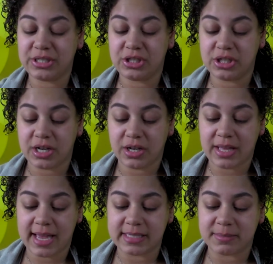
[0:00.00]
gel
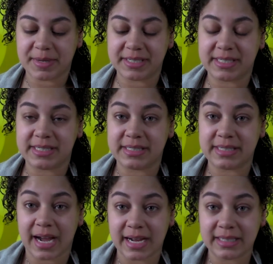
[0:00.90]
as my
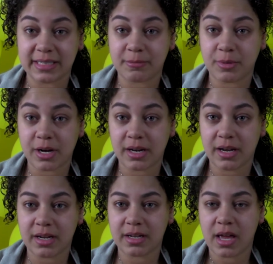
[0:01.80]
styling
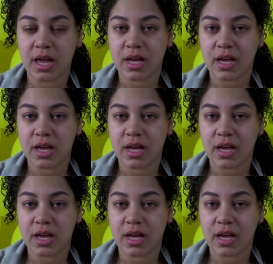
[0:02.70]
product,